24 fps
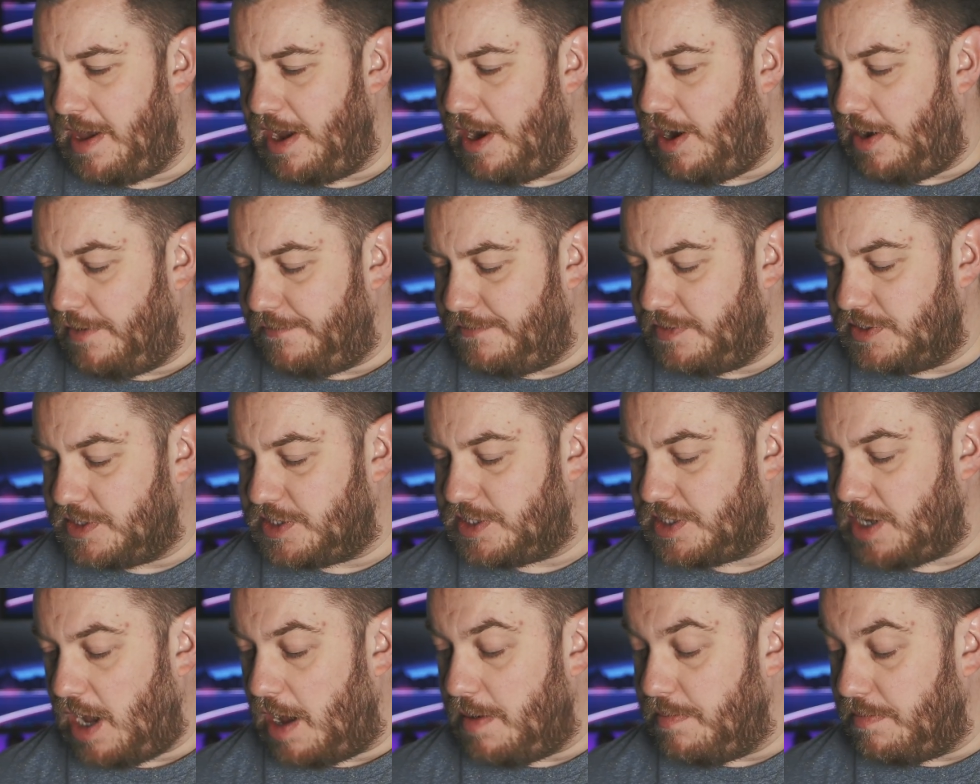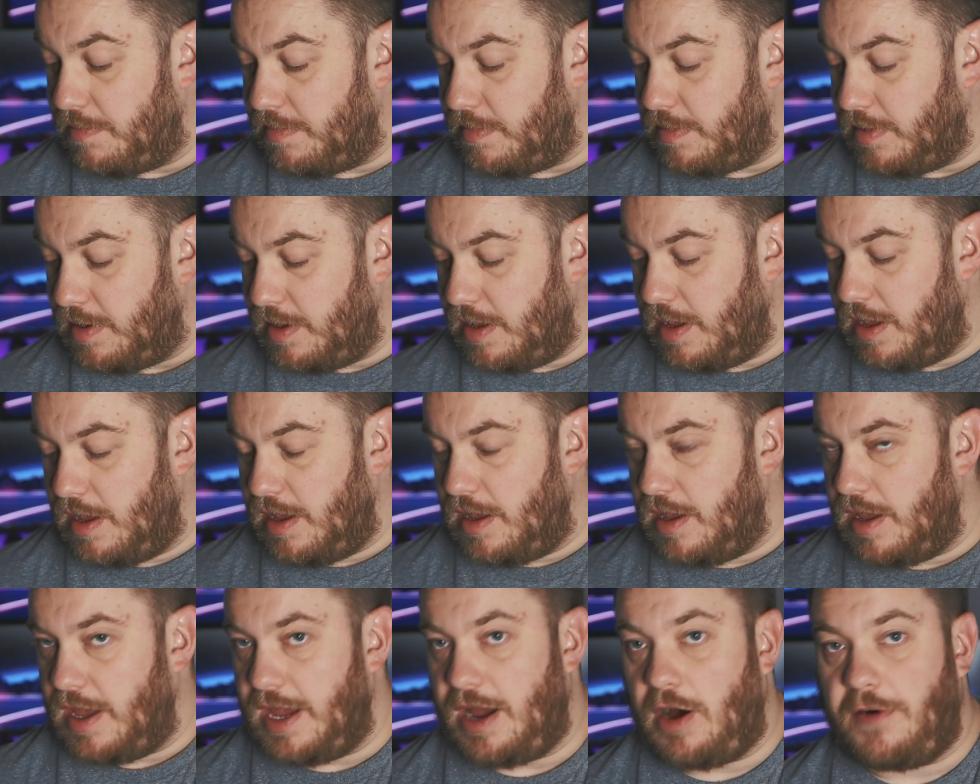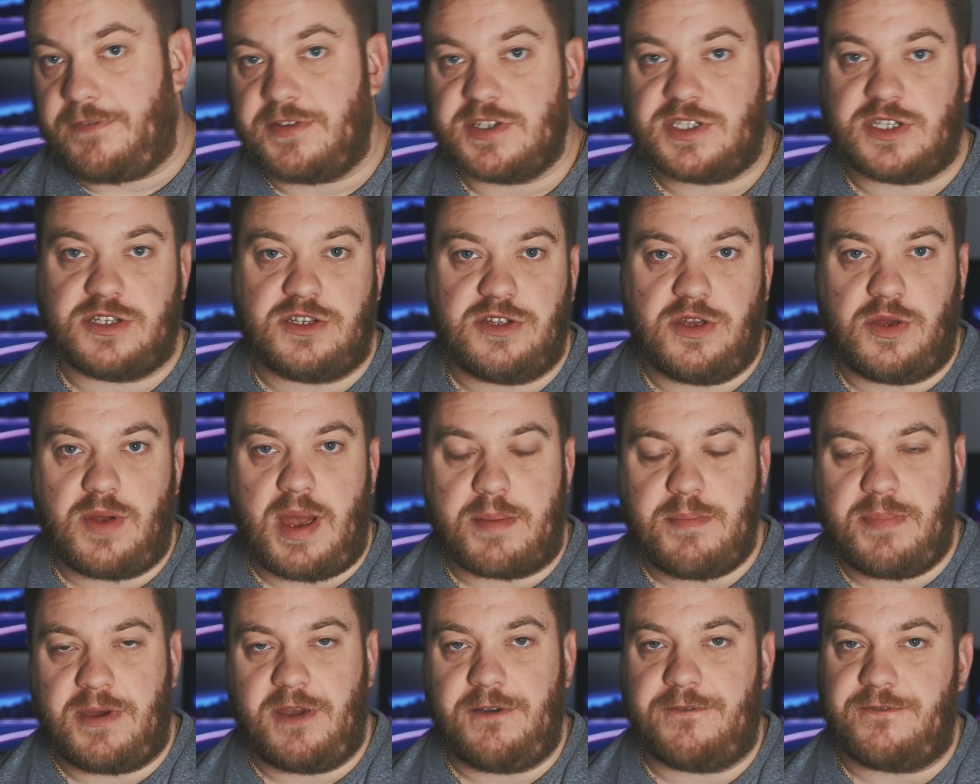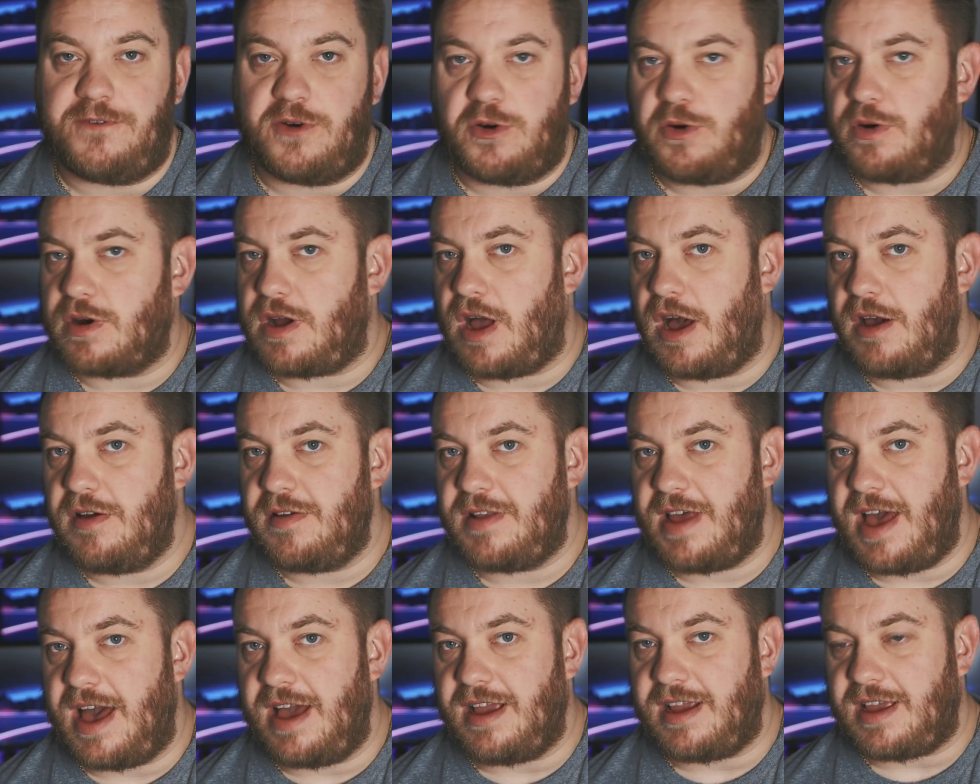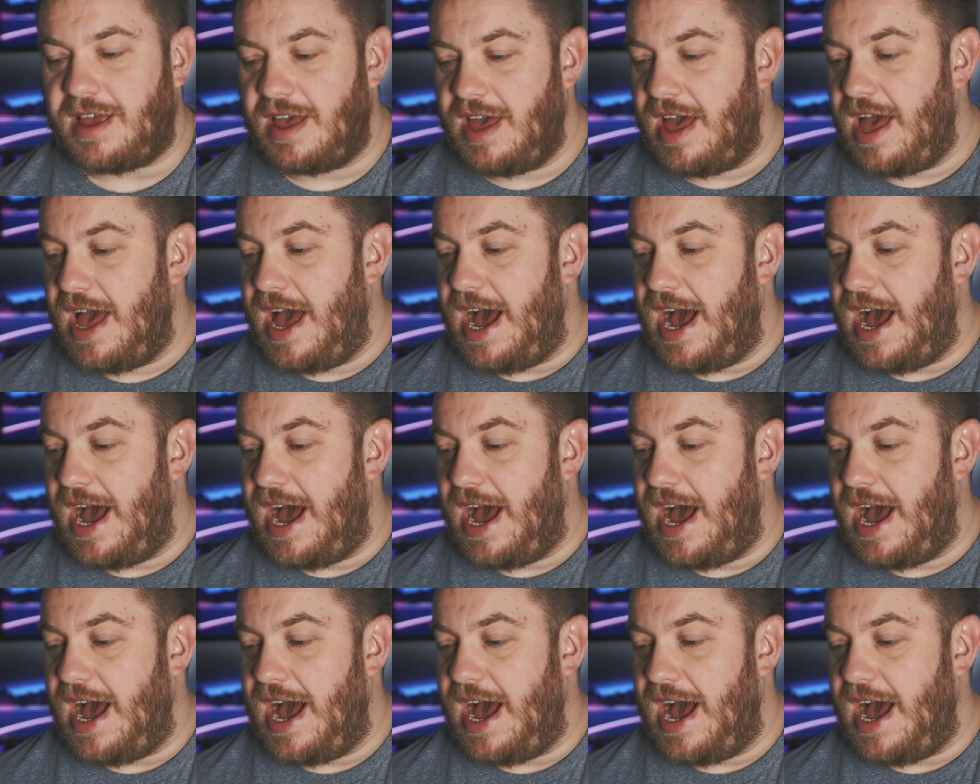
It offers a new MP4 codec,